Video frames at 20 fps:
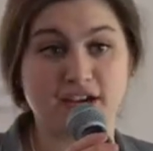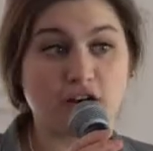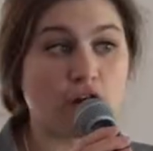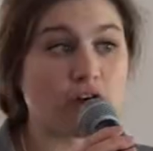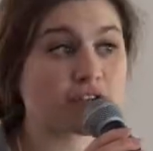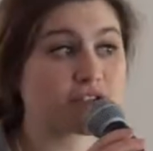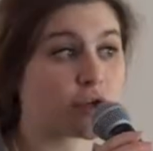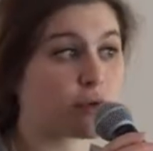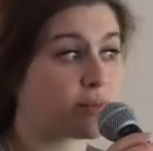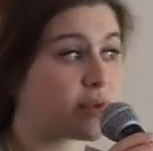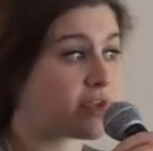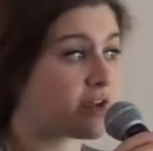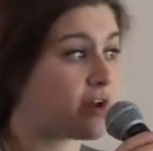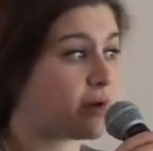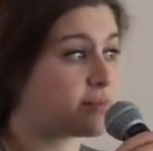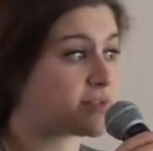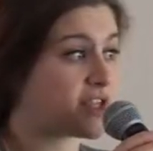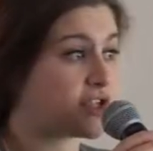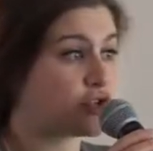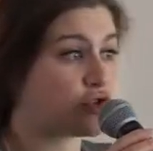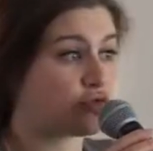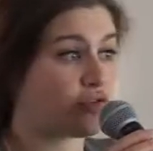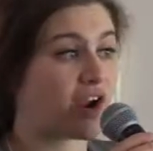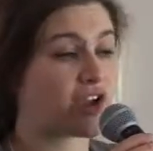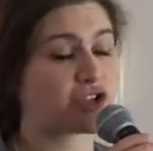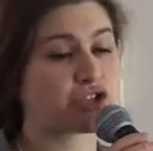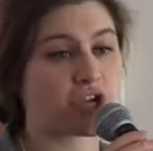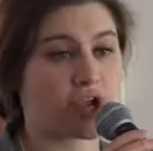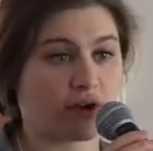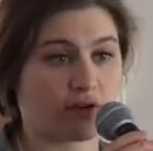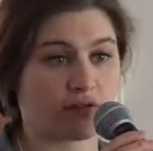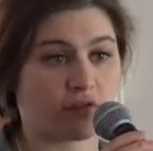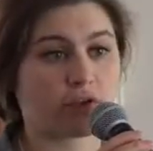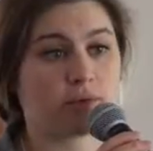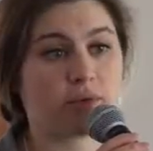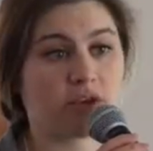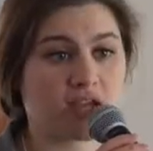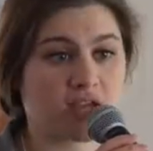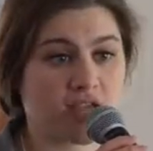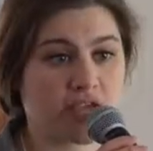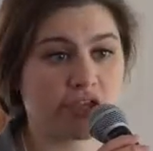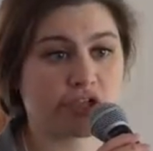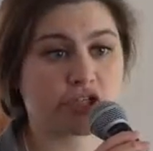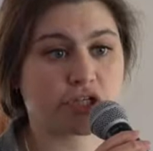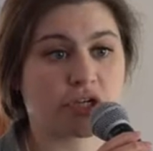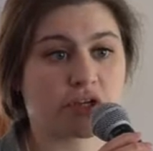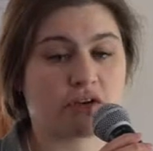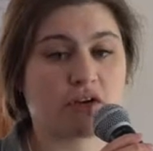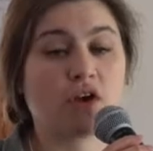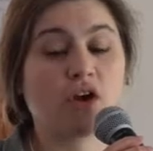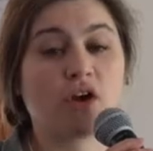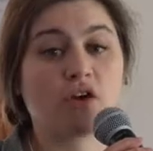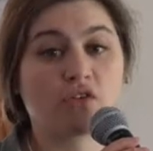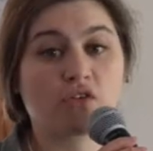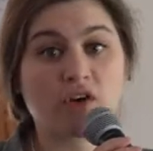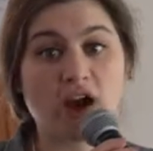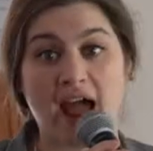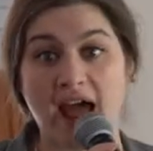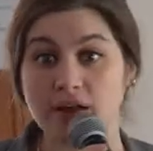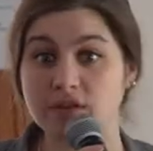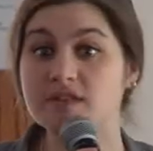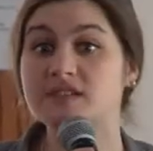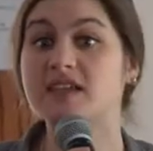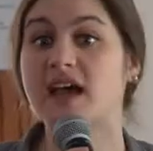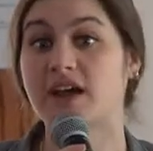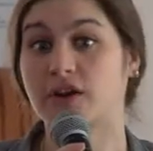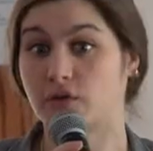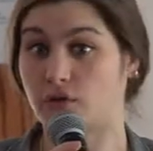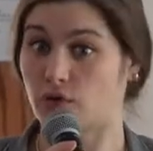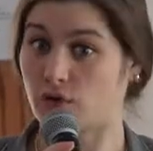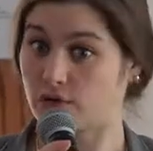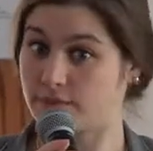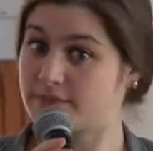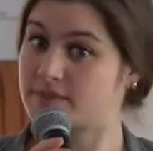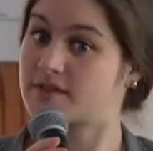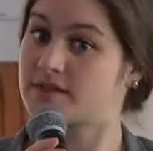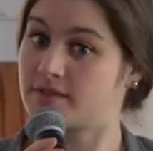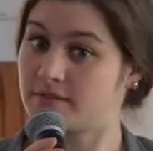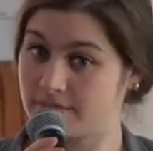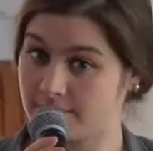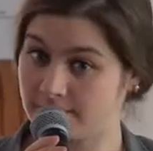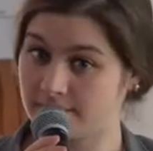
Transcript: It also becomes a direct channel of communication for outside groups